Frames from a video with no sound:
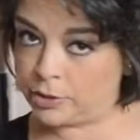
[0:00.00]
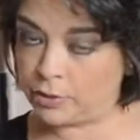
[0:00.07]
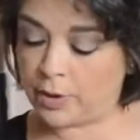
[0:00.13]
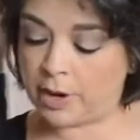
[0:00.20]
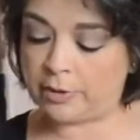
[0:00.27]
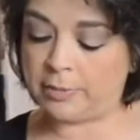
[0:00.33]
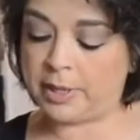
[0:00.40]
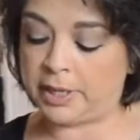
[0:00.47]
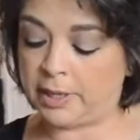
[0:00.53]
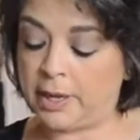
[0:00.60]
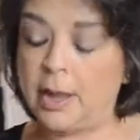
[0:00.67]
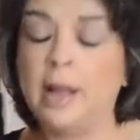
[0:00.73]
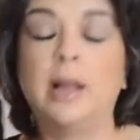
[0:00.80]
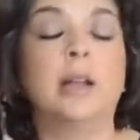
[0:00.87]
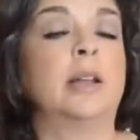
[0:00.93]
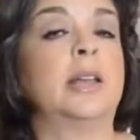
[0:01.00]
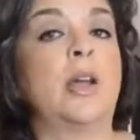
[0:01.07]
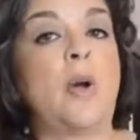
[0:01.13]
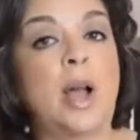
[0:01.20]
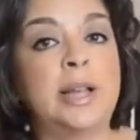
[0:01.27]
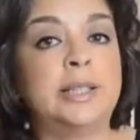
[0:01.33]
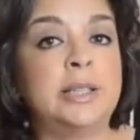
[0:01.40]
your ground meat.
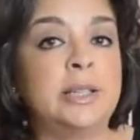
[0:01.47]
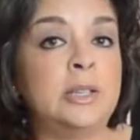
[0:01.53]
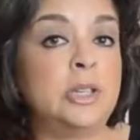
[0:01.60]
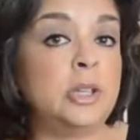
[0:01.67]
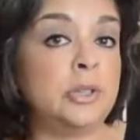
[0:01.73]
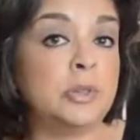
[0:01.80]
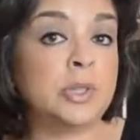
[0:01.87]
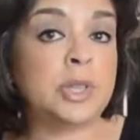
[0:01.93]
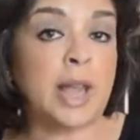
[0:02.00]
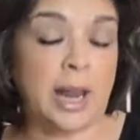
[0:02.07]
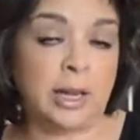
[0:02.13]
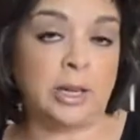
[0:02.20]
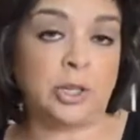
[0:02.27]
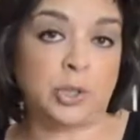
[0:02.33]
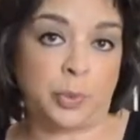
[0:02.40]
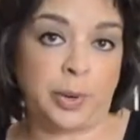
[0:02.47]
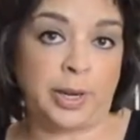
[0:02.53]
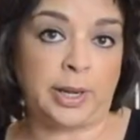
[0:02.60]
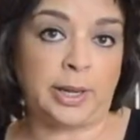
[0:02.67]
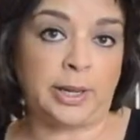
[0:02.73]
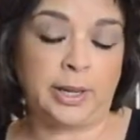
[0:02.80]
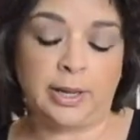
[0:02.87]
Now, I tend to use
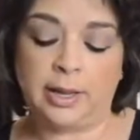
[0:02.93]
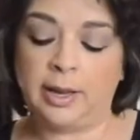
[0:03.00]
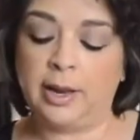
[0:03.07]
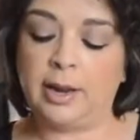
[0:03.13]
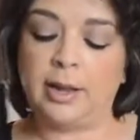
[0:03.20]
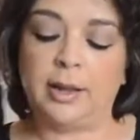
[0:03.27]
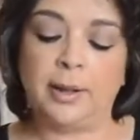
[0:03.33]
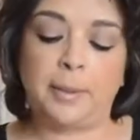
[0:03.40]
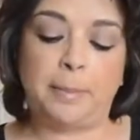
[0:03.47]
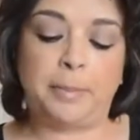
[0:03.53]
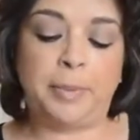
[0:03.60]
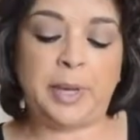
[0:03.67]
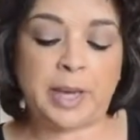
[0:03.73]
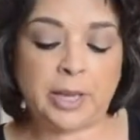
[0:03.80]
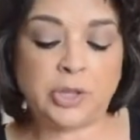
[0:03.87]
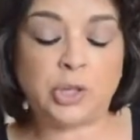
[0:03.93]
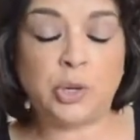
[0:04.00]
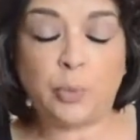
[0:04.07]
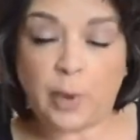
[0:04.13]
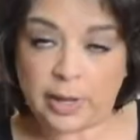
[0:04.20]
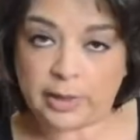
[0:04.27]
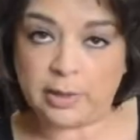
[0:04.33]
80-20 because you
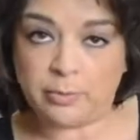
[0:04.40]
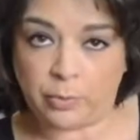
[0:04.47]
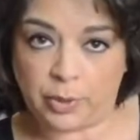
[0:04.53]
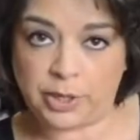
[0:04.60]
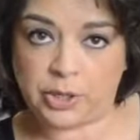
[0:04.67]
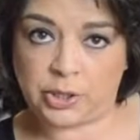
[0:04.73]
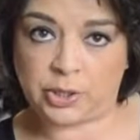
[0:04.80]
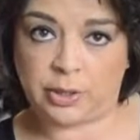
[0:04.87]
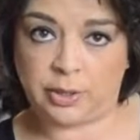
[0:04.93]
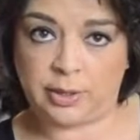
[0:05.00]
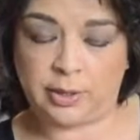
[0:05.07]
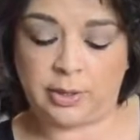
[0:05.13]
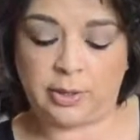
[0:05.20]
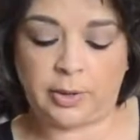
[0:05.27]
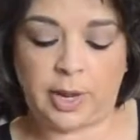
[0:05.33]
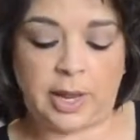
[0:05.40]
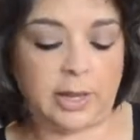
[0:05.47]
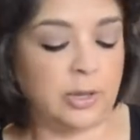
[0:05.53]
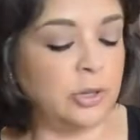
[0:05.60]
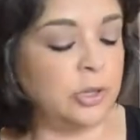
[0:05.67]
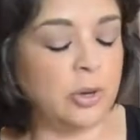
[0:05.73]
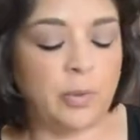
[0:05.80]
want the moisture, okay?
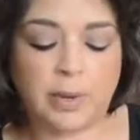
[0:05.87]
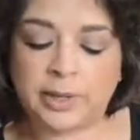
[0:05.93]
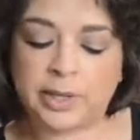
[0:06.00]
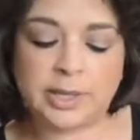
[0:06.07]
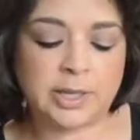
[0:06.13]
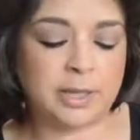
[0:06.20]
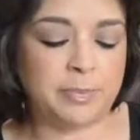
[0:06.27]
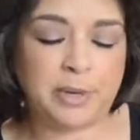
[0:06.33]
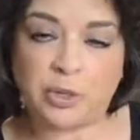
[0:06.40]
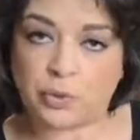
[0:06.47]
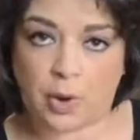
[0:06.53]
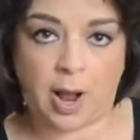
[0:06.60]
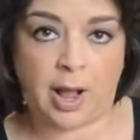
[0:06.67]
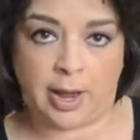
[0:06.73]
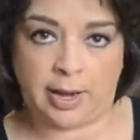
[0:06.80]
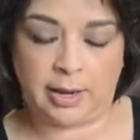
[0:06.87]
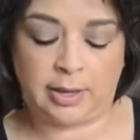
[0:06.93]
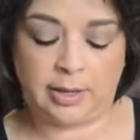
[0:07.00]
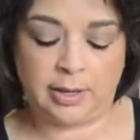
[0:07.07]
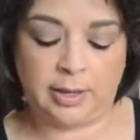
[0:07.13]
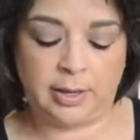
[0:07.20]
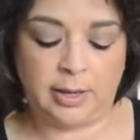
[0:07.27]
You don't want this to be dry.
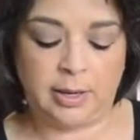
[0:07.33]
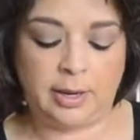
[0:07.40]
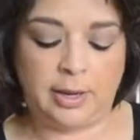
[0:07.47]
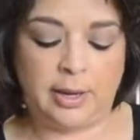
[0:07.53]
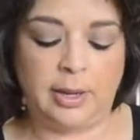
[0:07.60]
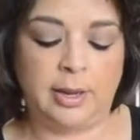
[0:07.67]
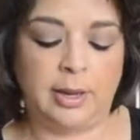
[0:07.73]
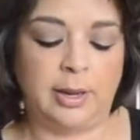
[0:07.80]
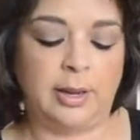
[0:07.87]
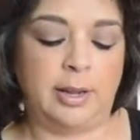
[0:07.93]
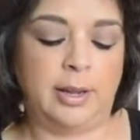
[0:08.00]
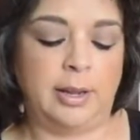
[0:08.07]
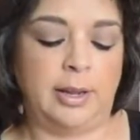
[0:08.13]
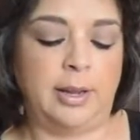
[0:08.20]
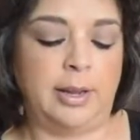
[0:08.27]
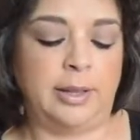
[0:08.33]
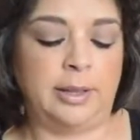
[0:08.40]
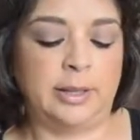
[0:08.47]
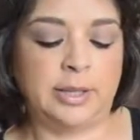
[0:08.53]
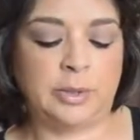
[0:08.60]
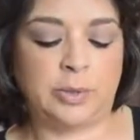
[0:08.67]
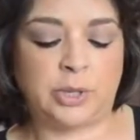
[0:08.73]
And
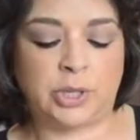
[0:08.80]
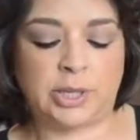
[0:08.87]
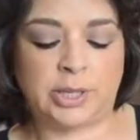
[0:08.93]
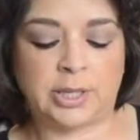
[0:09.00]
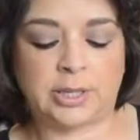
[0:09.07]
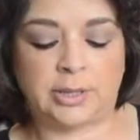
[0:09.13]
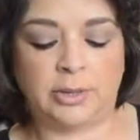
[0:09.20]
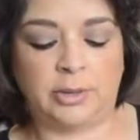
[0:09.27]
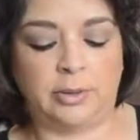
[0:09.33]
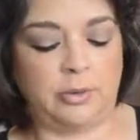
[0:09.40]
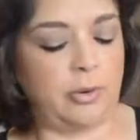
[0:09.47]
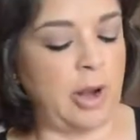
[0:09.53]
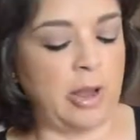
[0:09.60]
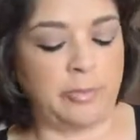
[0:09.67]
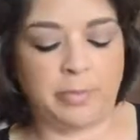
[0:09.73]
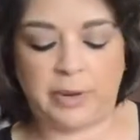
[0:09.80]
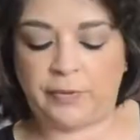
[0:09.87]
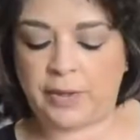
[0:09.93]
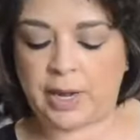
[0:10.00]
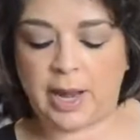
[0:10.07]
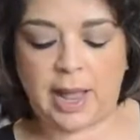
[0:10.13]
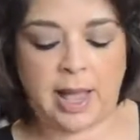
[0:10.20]
this was just ground beef
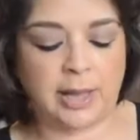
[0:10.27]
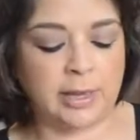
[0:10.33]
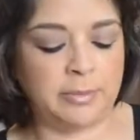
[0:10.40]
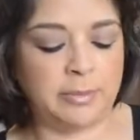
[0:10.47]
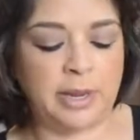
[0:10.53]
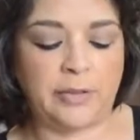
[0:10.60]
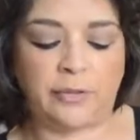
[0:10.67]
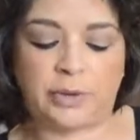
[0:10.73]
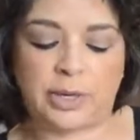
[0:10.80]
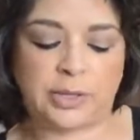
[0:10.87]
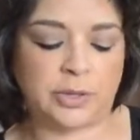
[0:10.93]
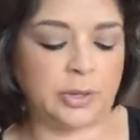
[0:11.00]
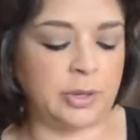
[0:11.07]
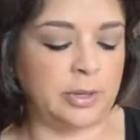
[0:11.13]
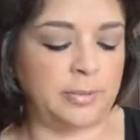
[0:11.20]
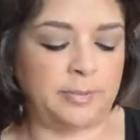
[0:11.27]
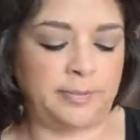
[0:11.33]
that I had in my freezer